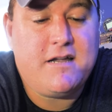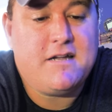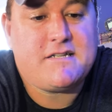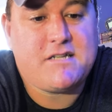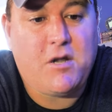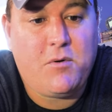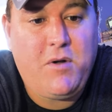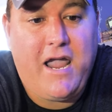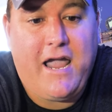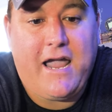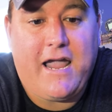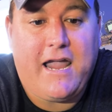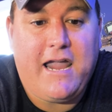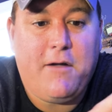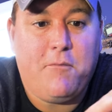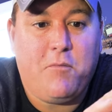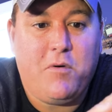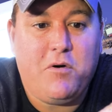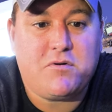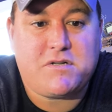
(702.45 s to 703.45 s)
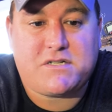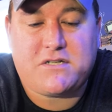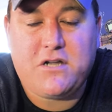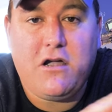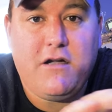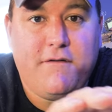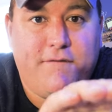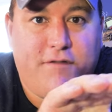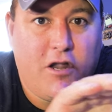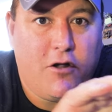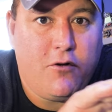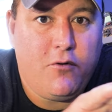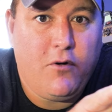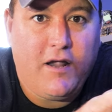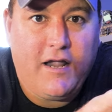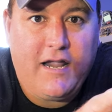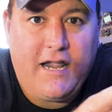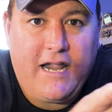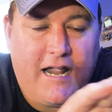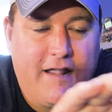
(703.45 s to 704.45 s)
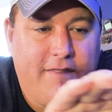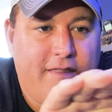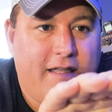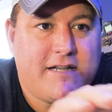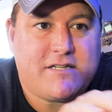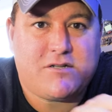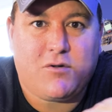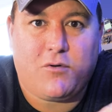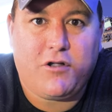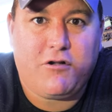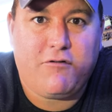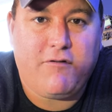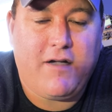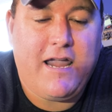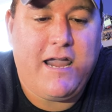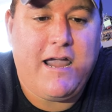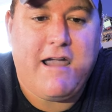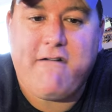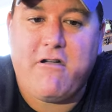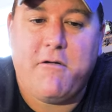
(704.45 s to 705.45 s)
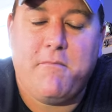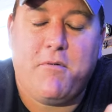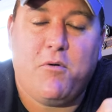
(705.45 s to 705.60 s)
So yeah, it will serve you in that sort of gray area,